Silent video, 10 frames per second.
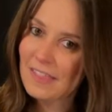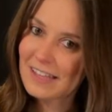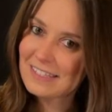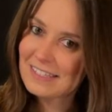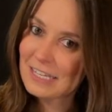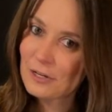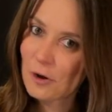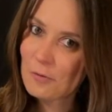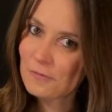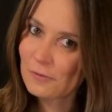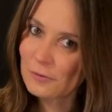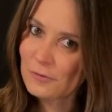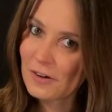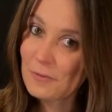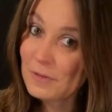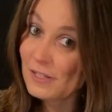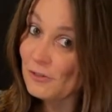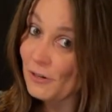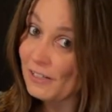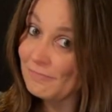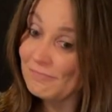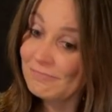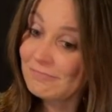That C note, first fret of the B string,